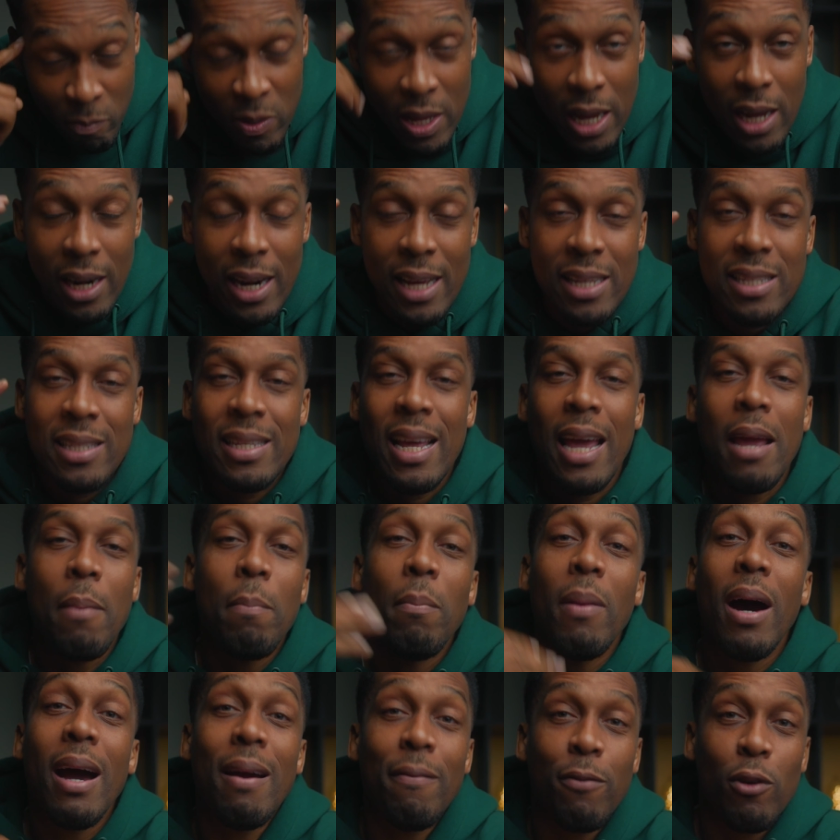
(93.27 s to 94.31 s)
And I say
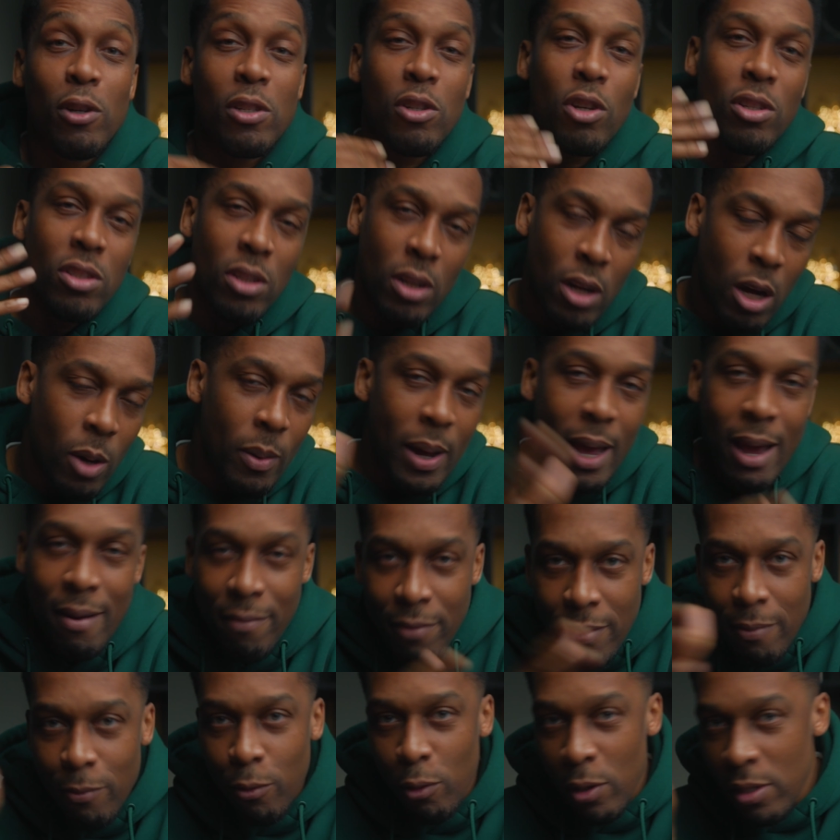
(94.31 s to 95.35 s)
my voice, because you know,
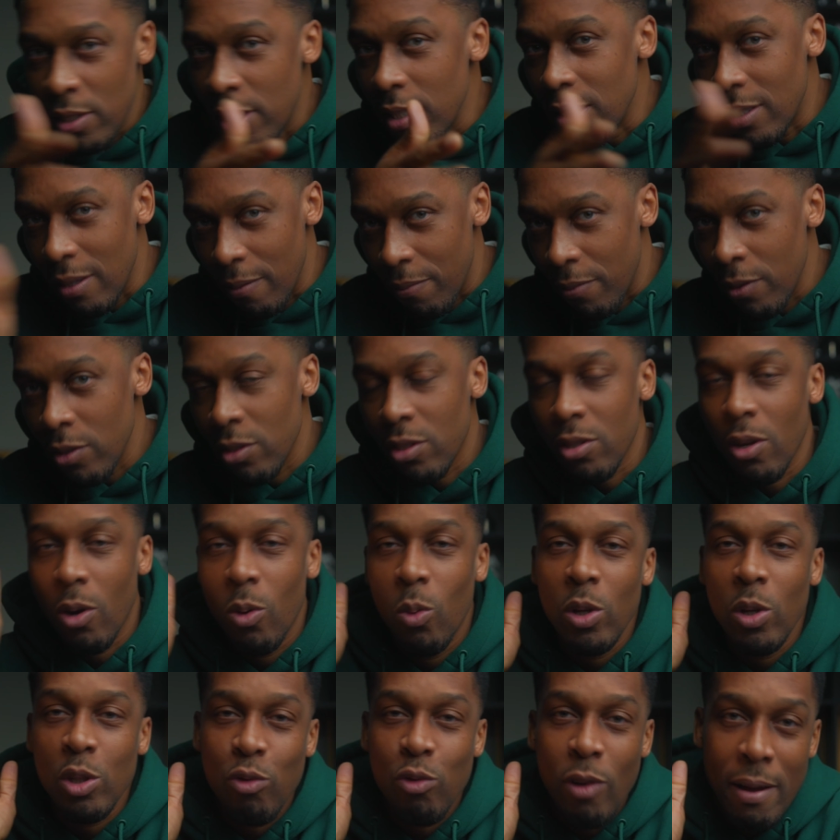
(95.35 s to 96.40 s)
every voice is different, so
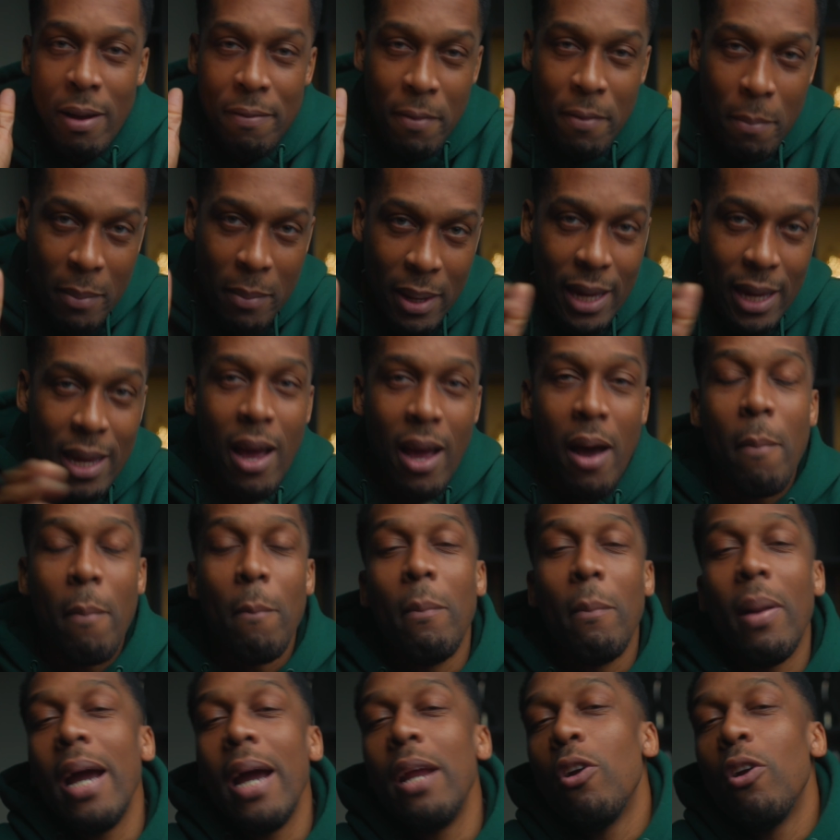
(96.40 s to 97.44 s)
what's right for me
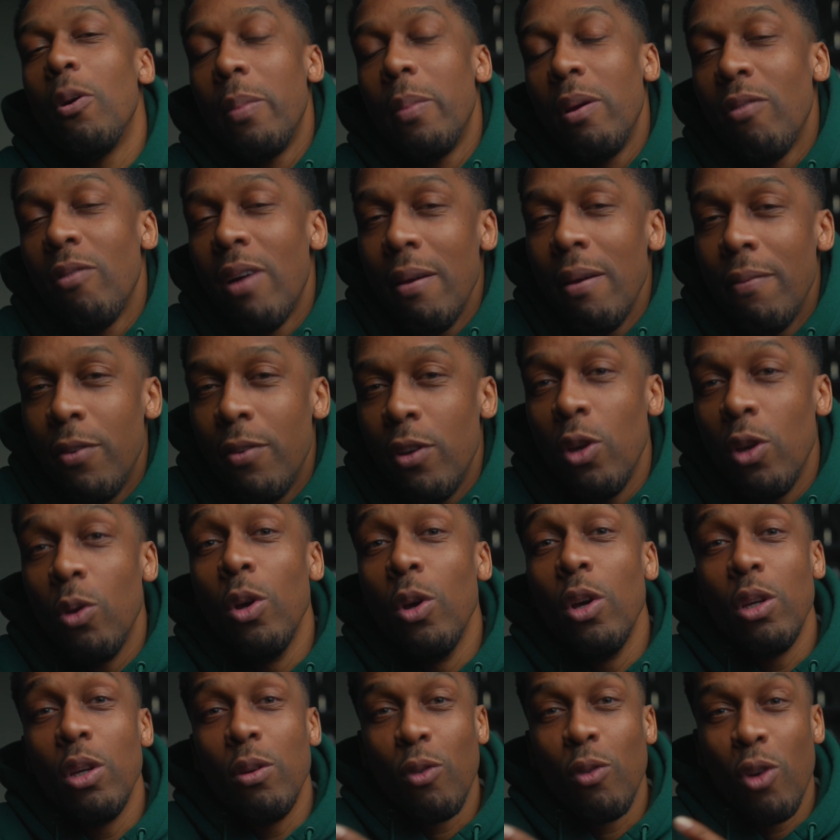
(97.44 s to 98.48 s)
might not be right for you.
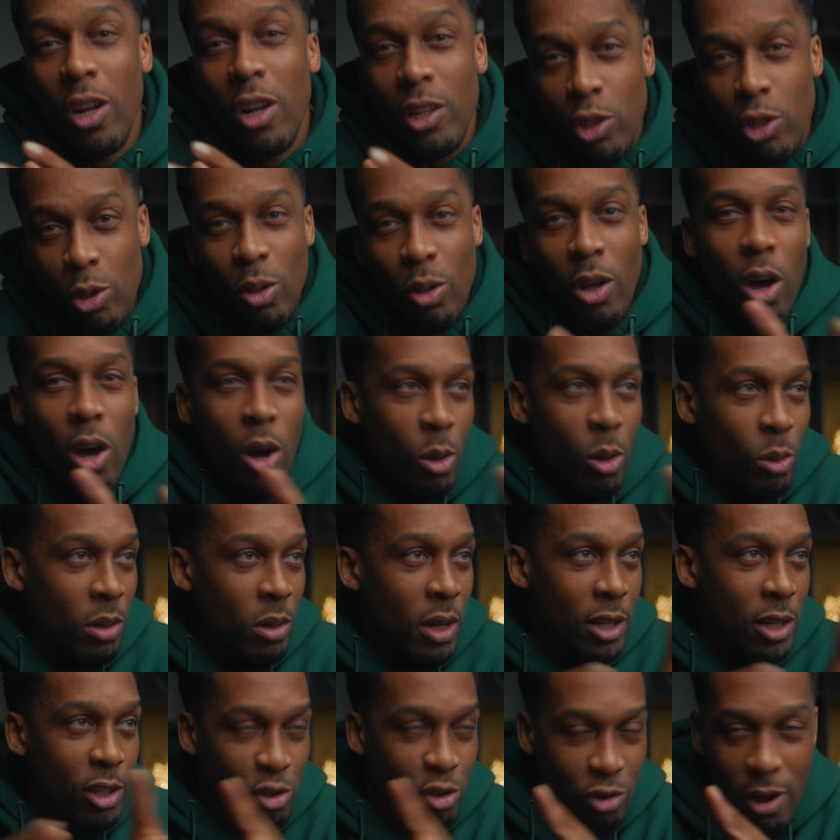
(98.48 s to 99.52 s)
You've got to do the whole
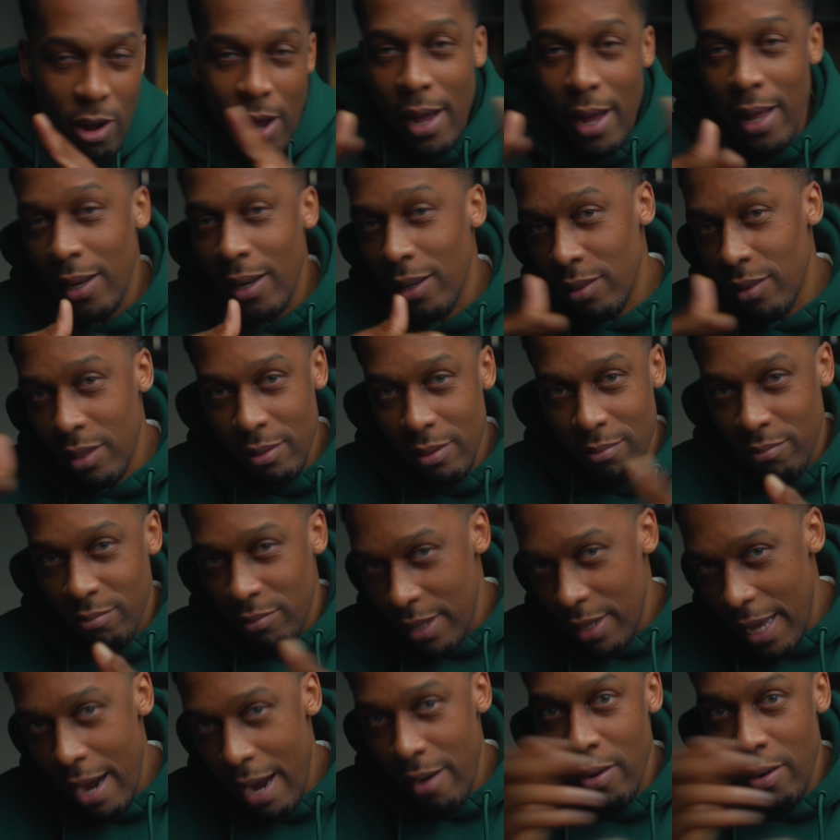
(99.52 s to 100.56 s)
trial and
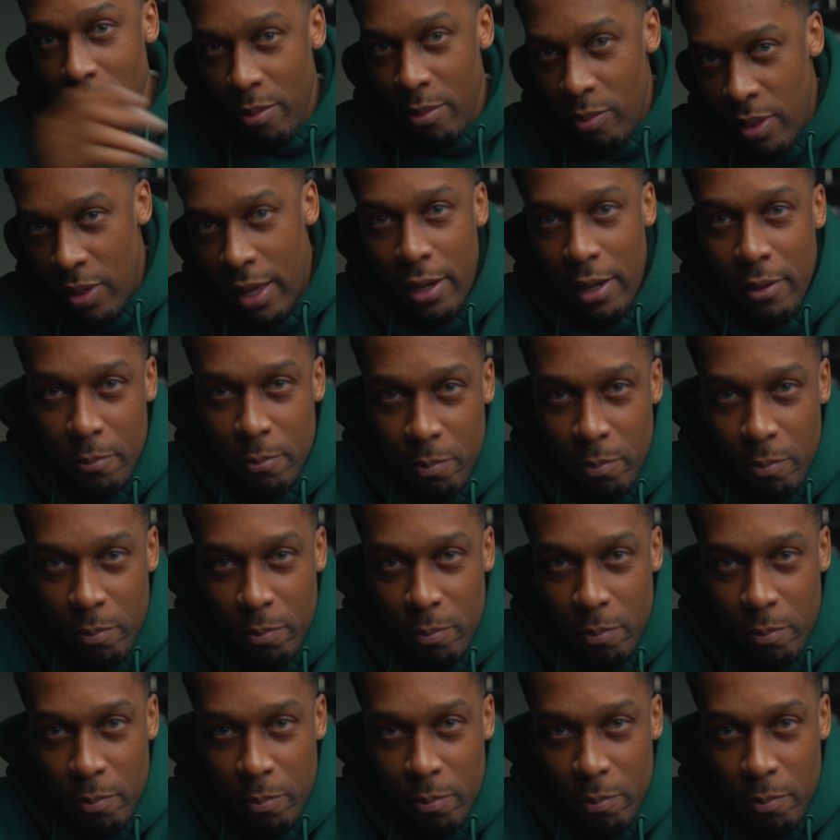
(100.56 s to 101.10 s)
error thing.